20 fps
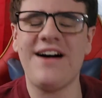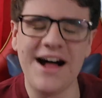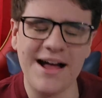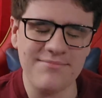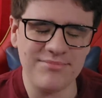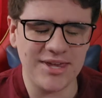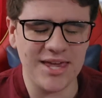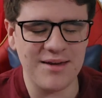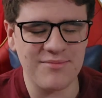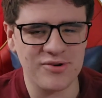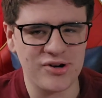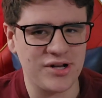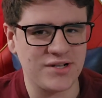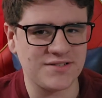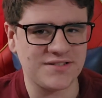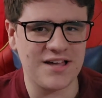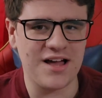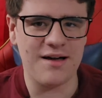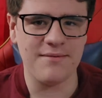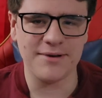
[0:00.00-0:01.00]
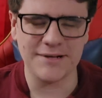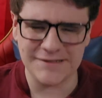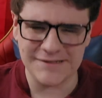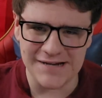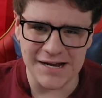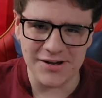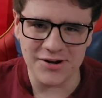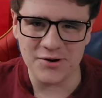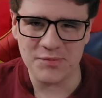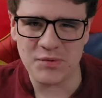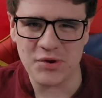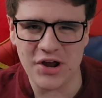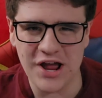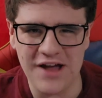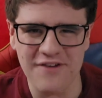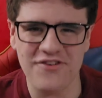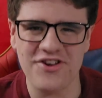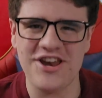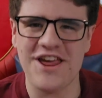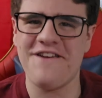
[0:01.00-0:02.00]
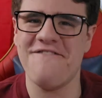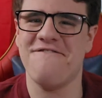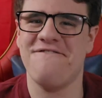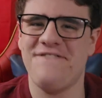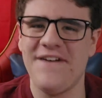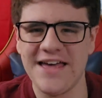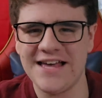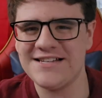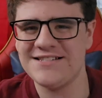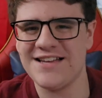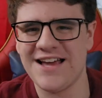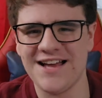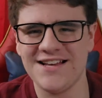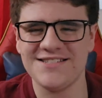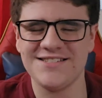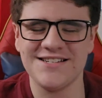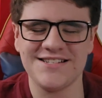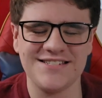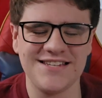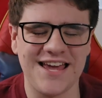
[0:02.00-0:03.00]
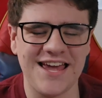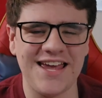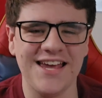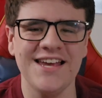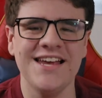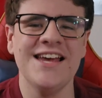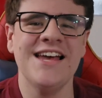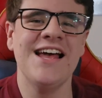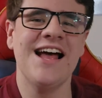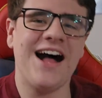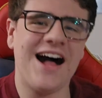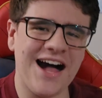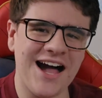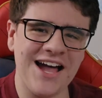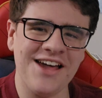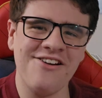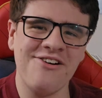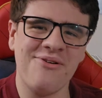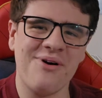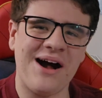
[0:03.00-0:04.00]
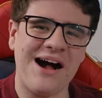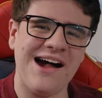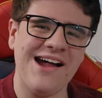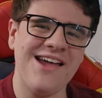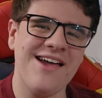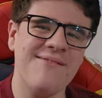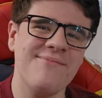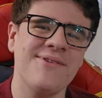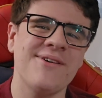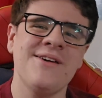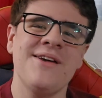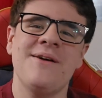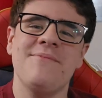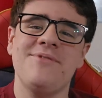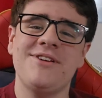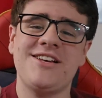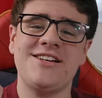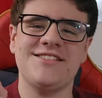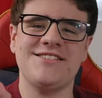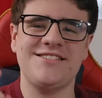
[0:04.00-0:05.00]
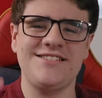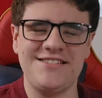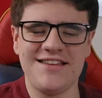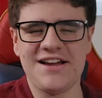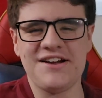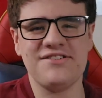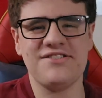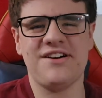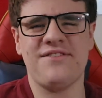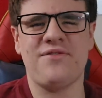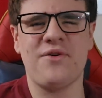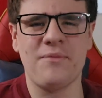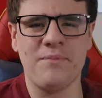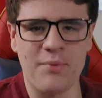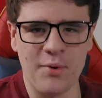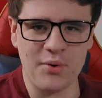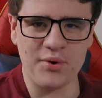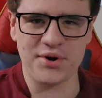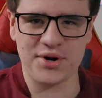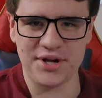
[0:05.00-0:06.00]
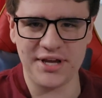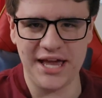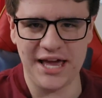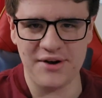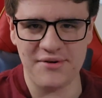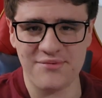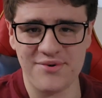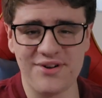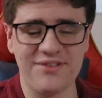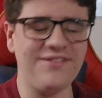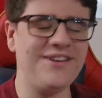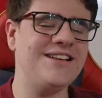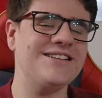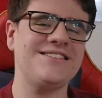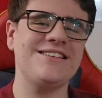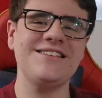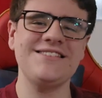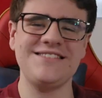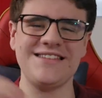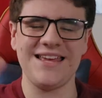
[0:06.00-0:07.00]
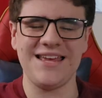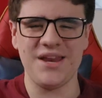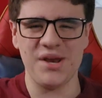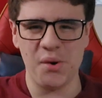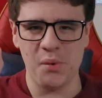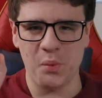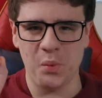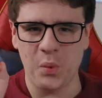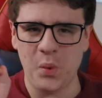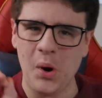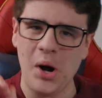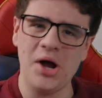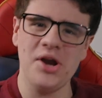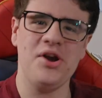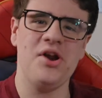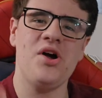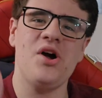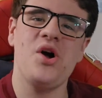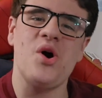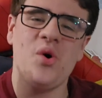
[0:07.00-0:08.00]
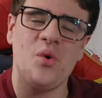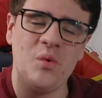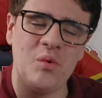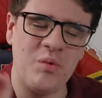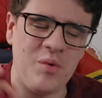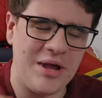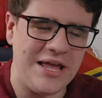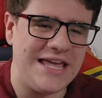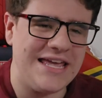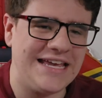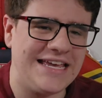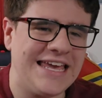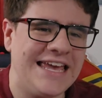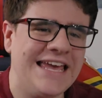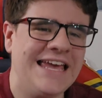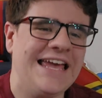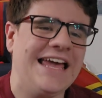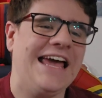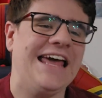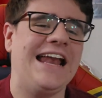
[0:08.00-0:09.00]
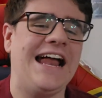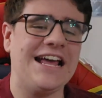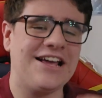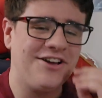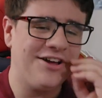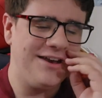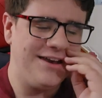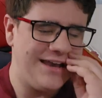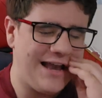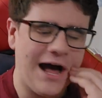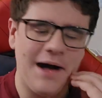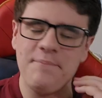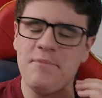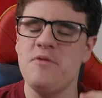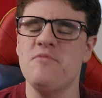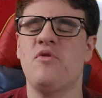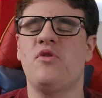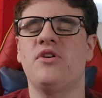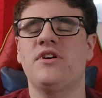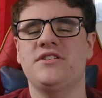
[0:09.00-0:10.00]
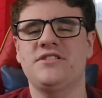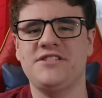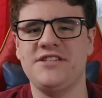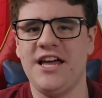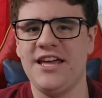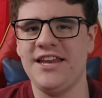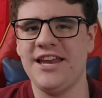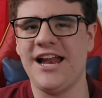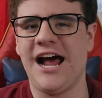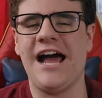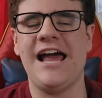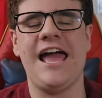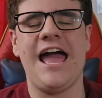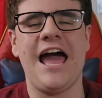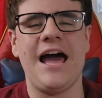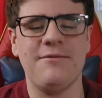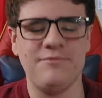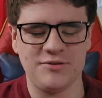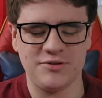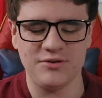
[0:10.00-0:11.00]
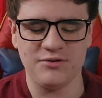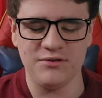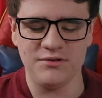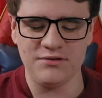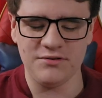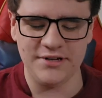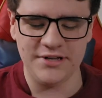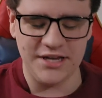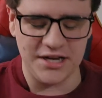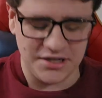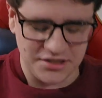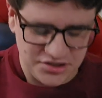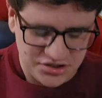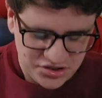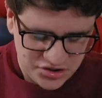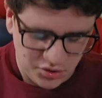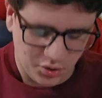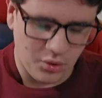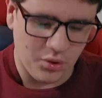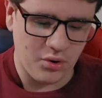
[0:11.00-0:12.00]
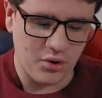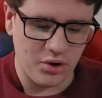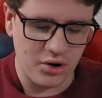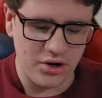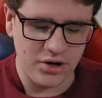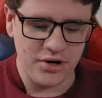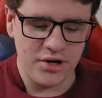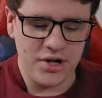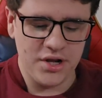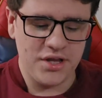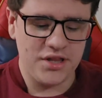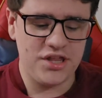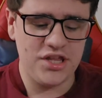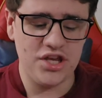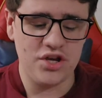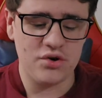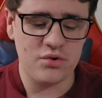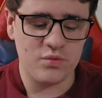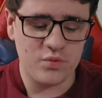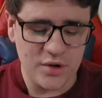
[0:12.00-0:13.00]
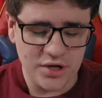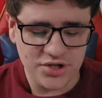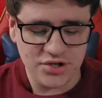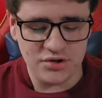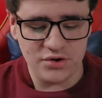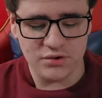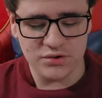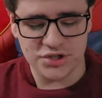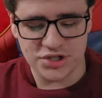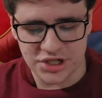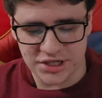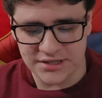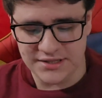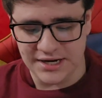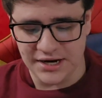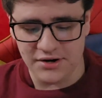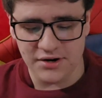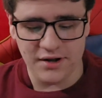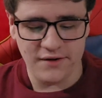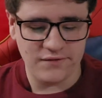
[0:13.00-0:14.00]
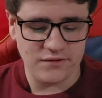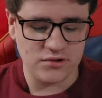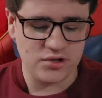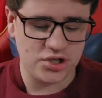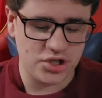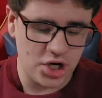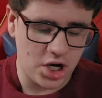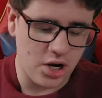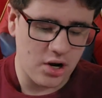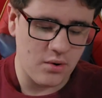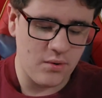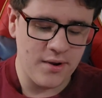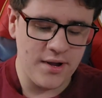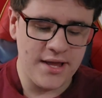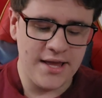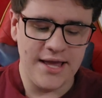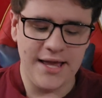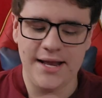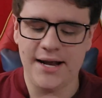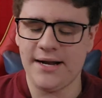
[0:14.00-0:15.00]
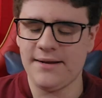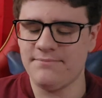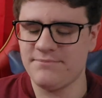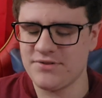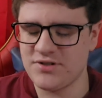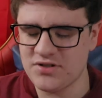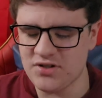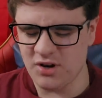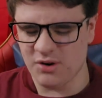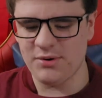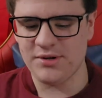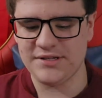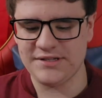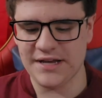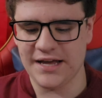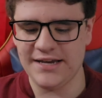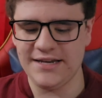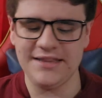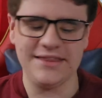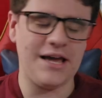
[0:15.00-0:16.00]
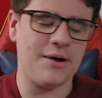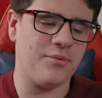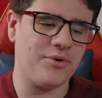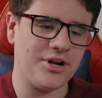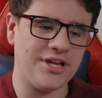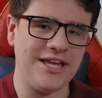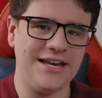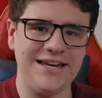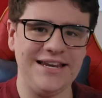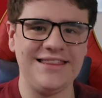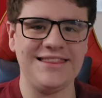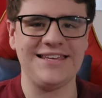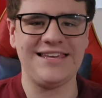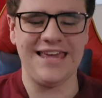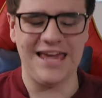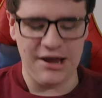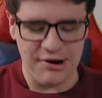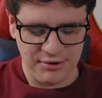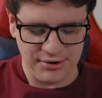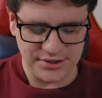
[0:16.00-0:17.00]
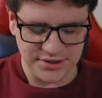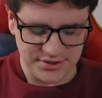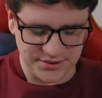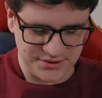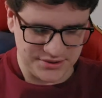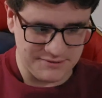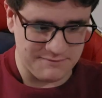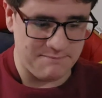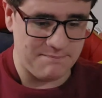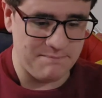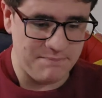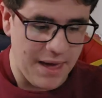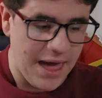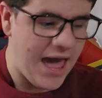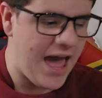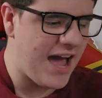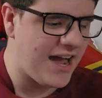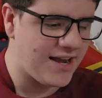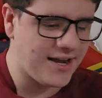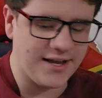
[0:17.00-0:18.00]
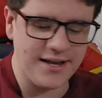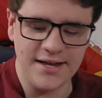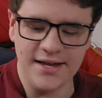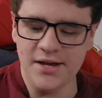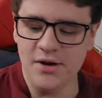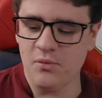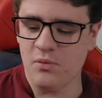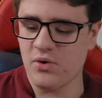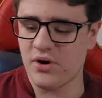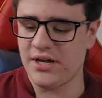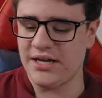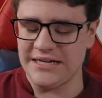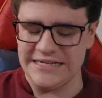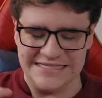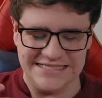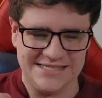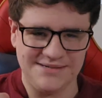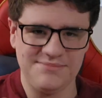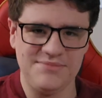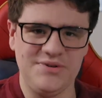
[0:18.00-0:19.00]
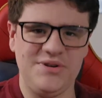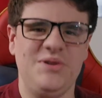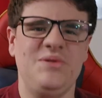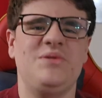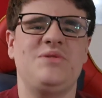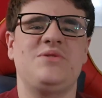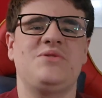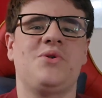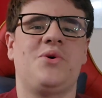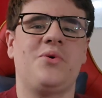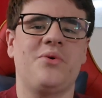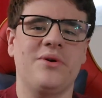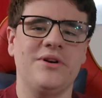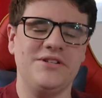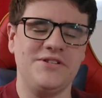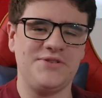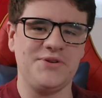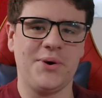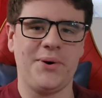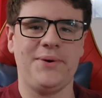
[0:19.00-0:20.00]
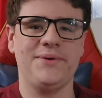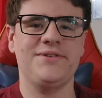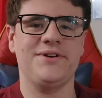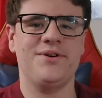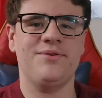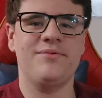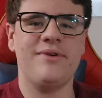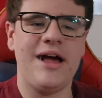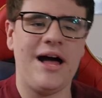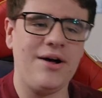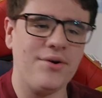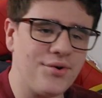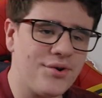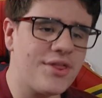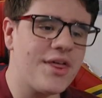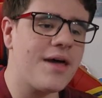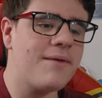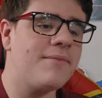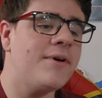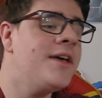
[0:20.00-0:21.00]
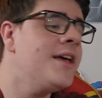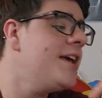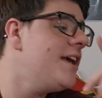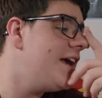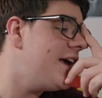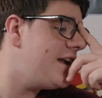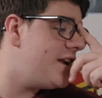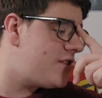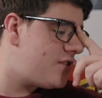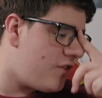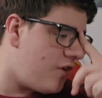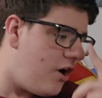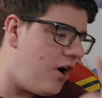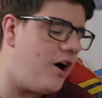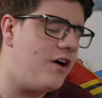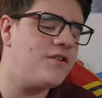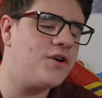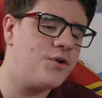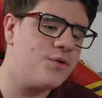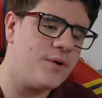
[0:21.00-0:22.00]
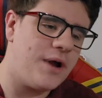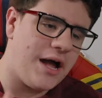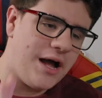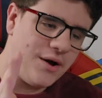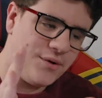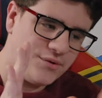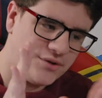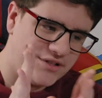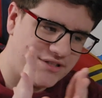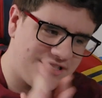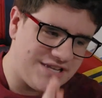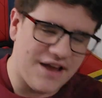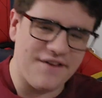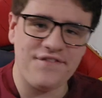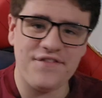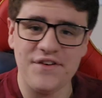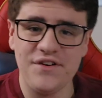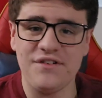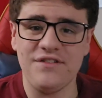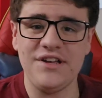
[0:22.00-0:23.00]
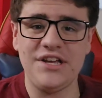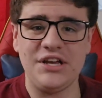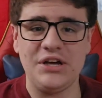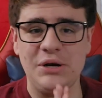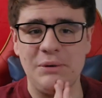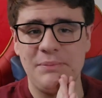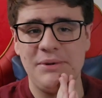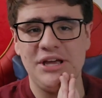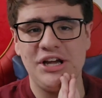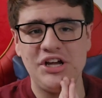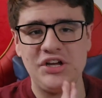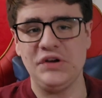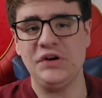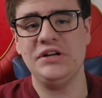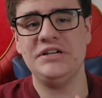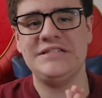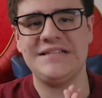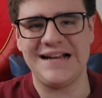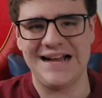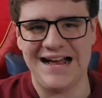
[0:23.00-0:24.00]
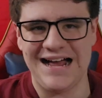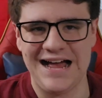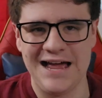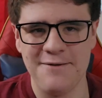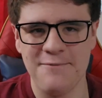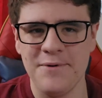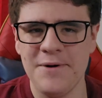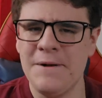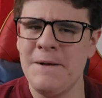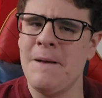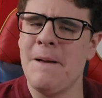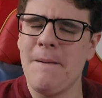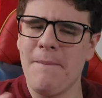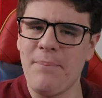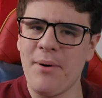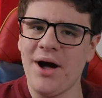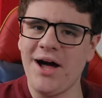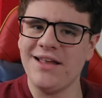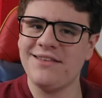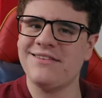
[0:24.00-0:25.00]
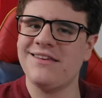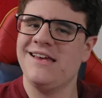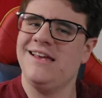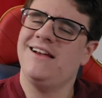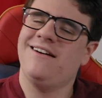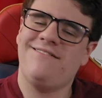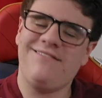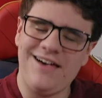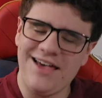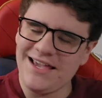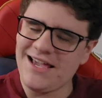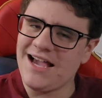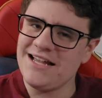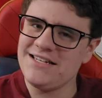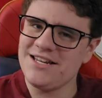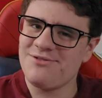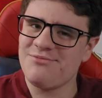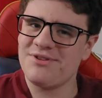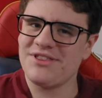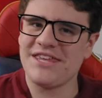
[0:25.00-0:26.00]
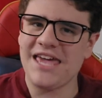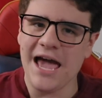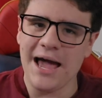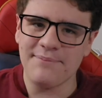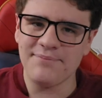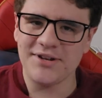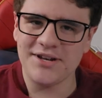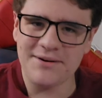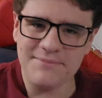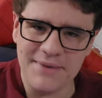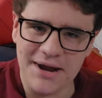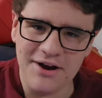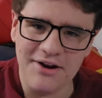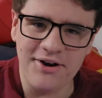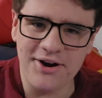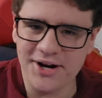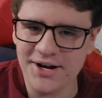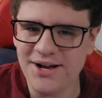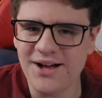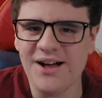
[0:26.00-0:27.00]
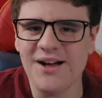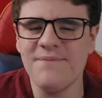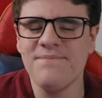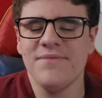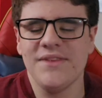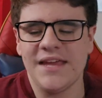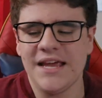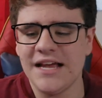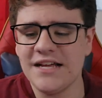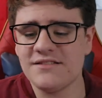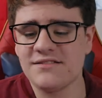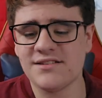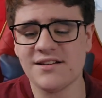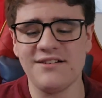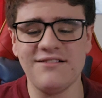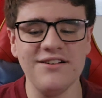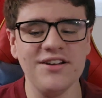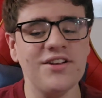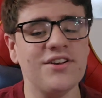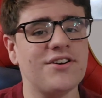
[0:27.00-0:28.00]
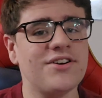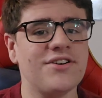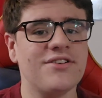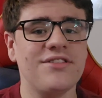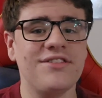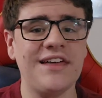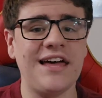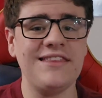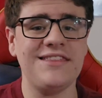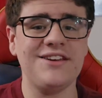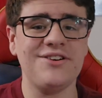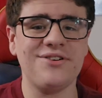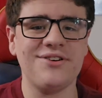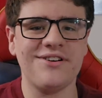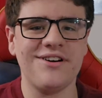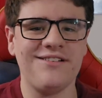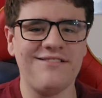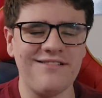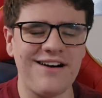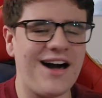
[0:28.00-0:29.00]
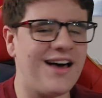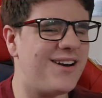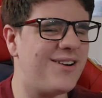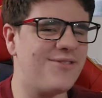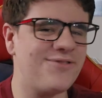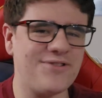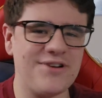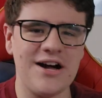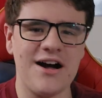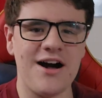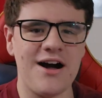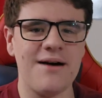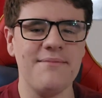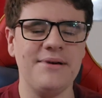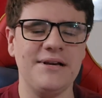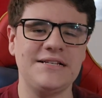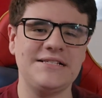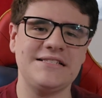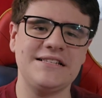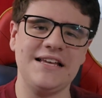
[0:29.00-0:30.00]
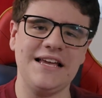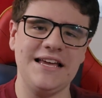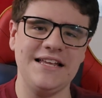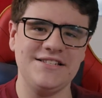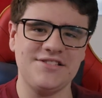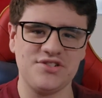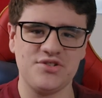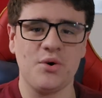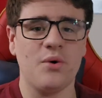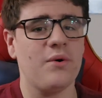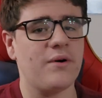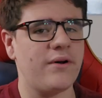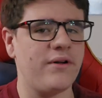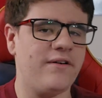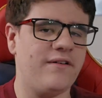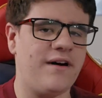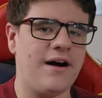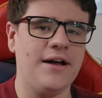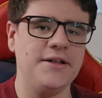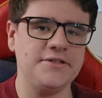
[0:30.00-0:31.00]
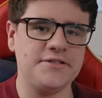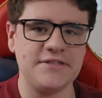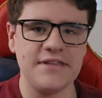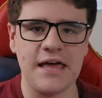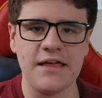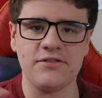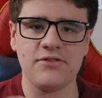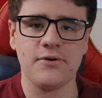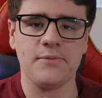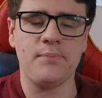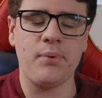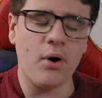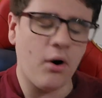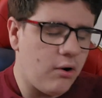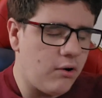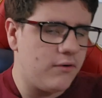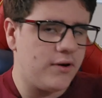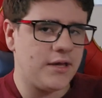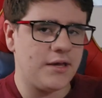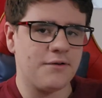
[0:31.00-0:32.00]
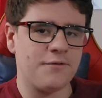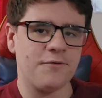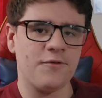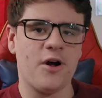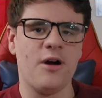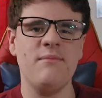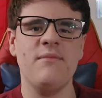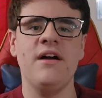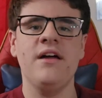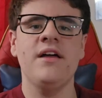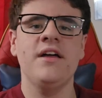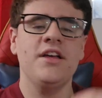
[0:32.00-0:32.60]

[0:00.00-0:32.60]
I'm Camcross Comics, and I hope you're having a fantastic day. I know I am, because Daredevil Born Again releases in 1 week, and I could not be more excited. I absolutely adore the original Daredevil show, and I'm so excited that we're getting the characters back. We're getting some new stories told around them, and it's all around definitely going to be a good time. But like I did with Captain America, it's clear that there are a lot of comics and storylines that they're pulling from.